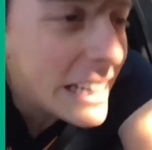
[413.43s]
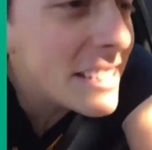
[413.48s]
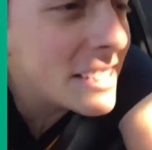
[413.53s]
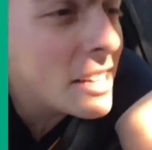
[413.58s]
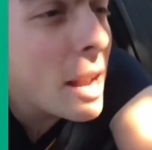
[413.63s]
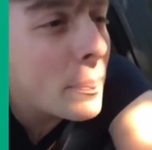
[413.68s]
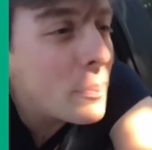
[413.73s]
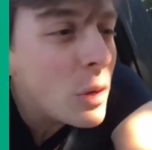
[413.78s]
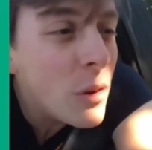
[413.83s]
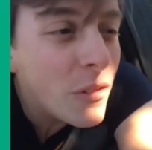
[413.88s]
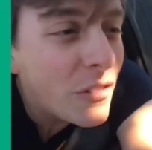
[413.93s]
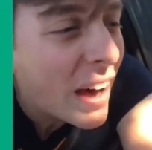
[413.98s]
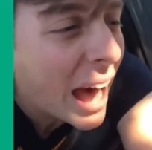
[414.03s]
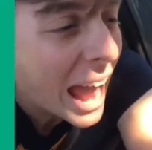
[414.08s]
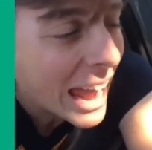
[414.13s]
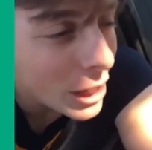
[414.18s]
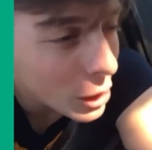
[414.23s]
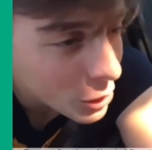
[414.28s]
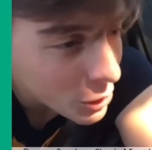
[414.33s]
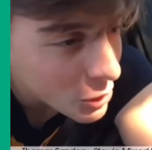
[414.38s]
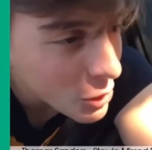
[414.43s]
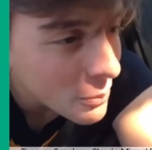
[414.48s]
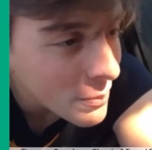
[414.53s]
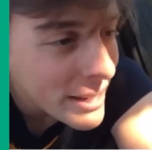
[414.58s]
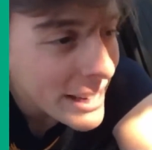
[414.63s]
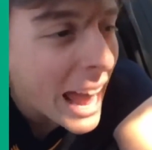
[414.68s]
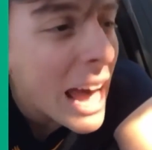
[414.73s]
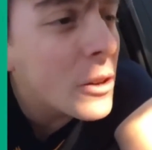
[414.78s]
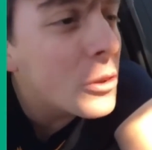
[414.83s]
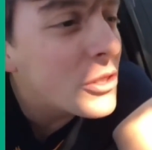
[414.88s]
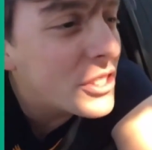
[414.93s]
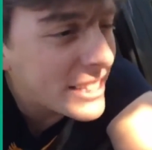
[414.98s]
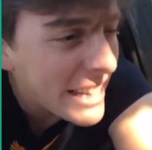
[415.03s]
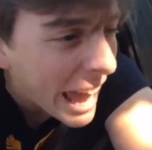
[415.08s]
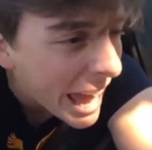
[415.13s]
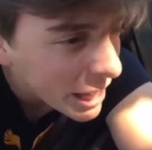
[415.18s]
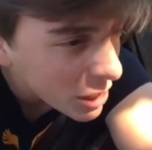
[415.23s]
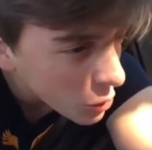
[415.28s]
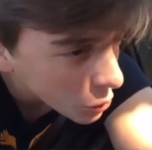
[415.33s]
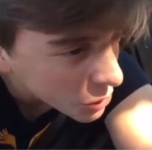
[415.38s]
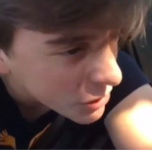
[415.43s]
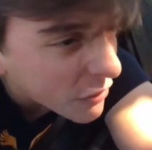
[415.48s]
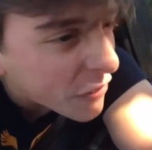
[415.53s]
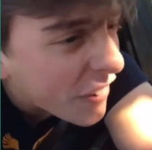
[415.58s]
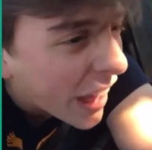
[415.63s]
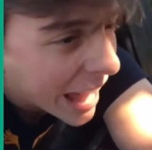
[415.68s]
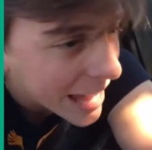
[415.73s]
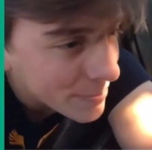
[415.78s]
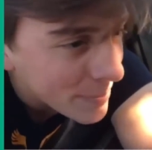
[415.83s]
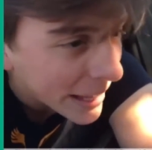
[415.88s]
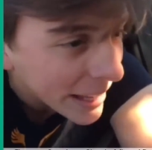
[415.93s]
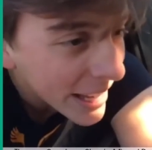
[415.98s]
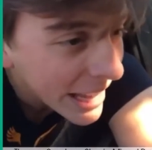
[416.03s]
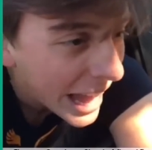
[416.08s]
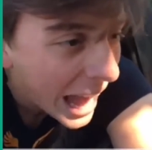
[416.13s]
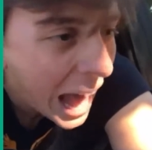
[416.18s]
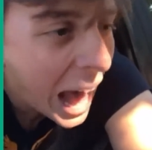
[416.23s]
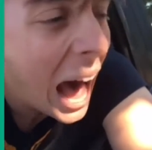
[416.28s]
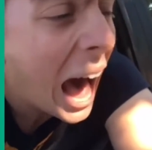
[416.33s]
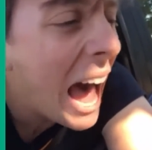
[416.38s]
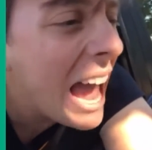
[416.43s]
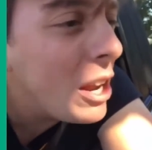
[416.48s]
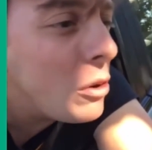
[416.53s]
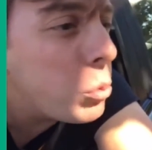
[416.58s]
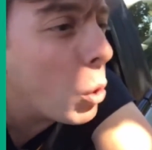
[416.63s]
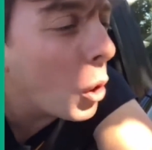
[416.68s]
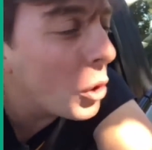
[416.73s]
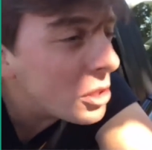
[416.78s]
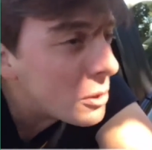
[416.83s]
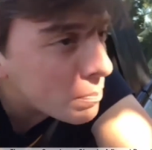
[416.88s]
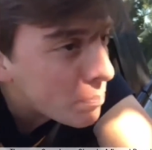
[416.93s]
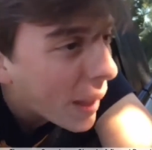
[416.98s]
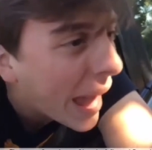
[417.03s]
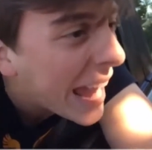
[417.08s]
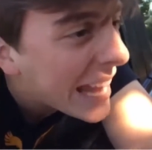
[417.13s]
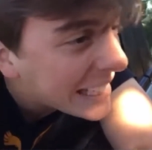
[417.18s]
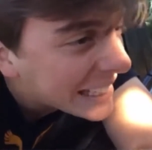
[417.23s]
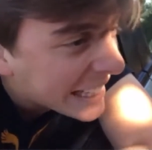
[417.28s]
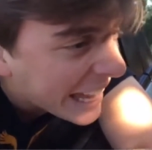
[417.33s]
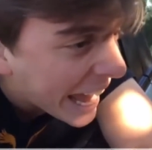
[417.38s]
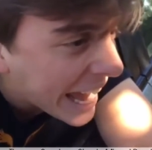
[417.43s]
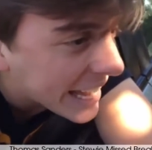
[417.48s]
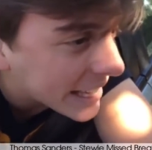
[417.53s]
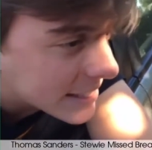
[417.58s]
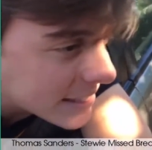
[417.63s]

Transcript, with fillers: Listen up, you vile human. How dare you defy me? I want pancakes.